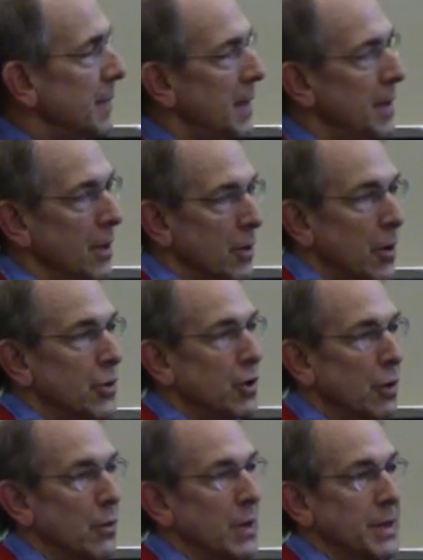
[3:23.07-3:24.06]
The
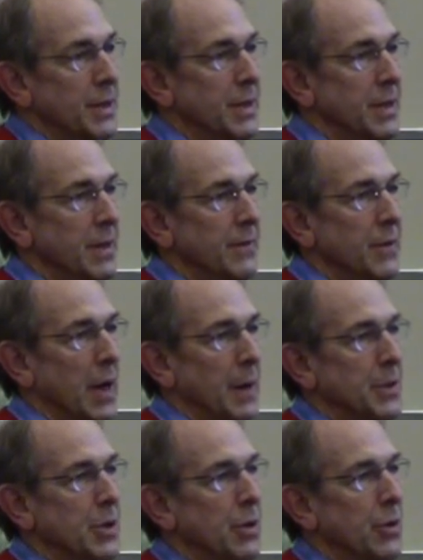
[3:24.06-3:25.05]
culture was the Steve
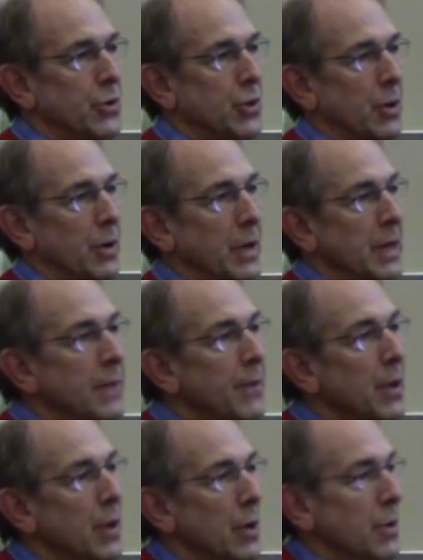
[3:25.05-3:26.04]
Jobs culture,
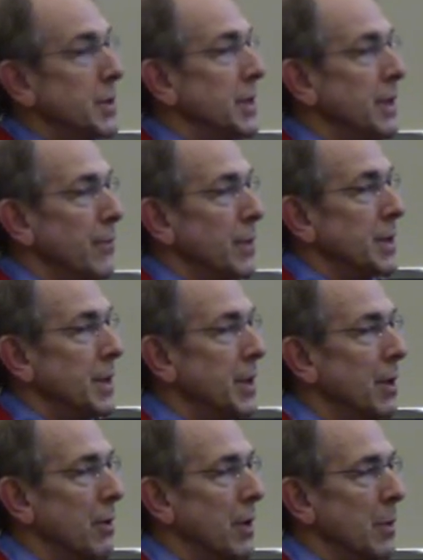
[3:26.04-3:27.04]
even though Steve wasn't
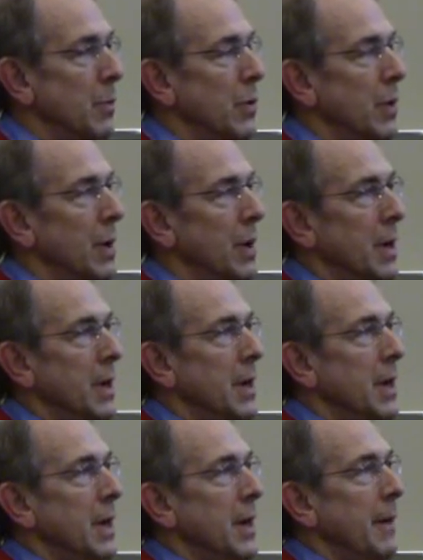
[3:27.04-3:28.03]
there anymore.
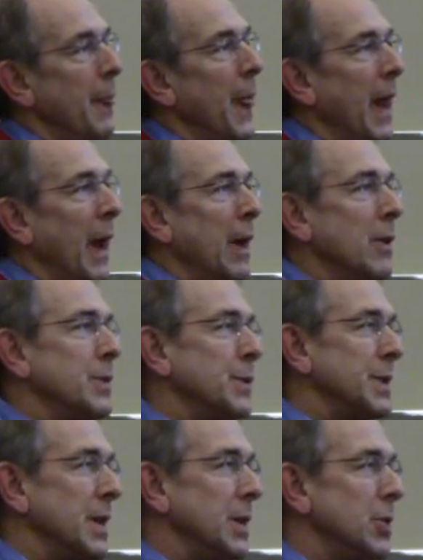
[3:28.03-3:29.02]
And it
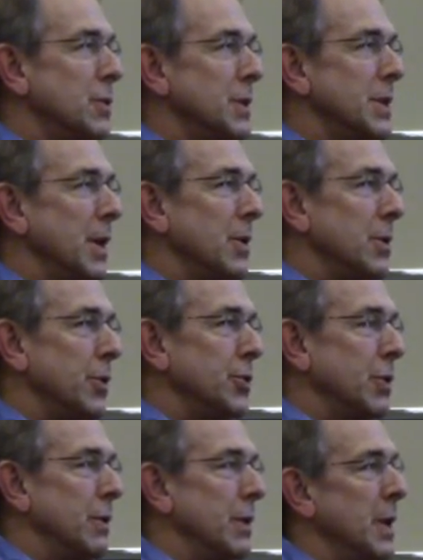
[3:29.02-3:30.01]
was an interesting
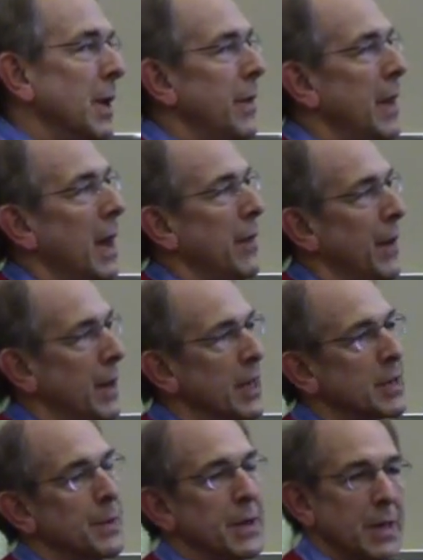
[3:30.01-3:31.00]
culture in that the
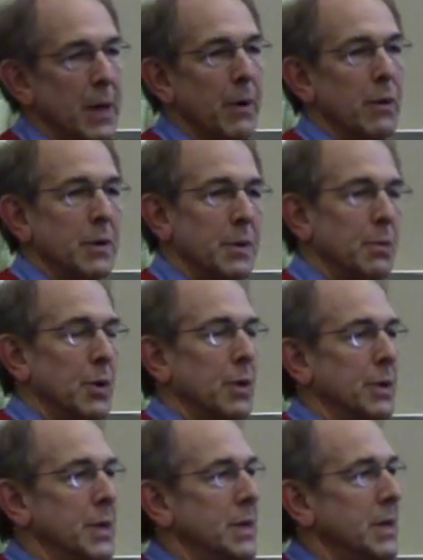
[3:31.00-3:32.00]
next place I went was
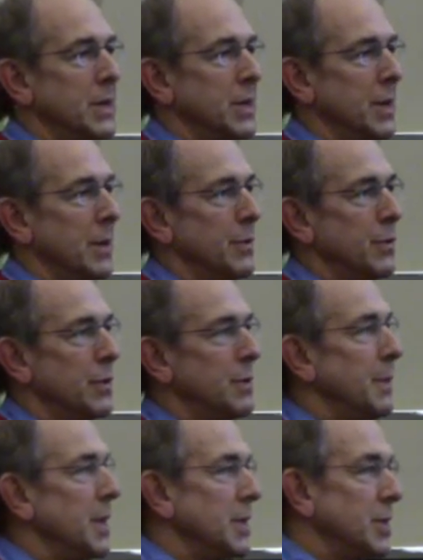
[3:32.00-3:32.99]
Berkeley Systems, which
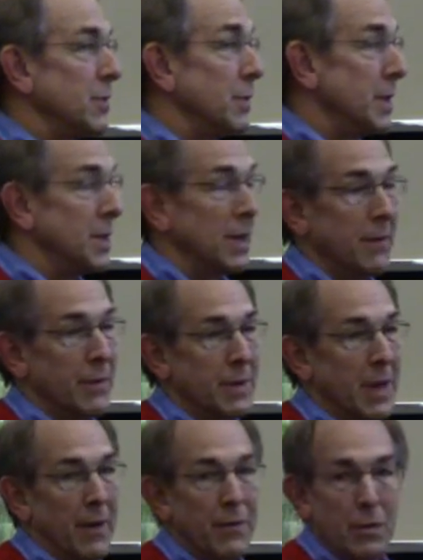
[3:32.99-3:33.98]
made
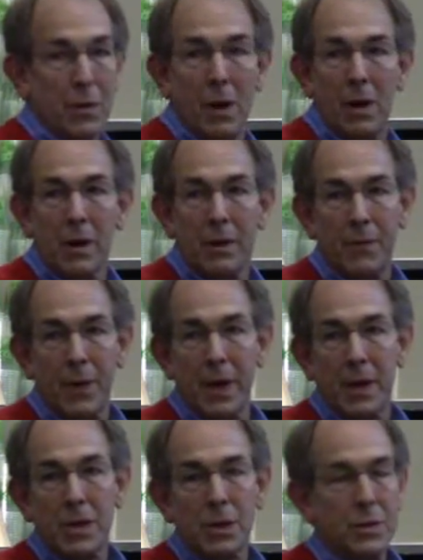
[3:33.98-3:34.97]
screensavers, After Dark and
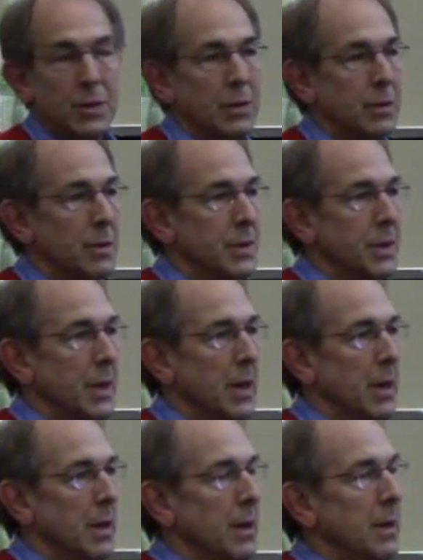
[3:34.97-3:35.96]
flying toasters
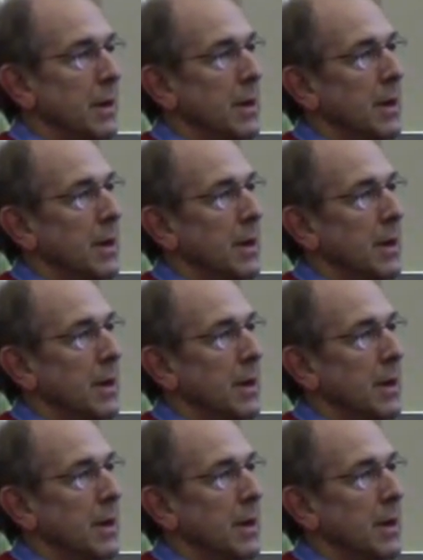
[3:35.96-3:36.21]
and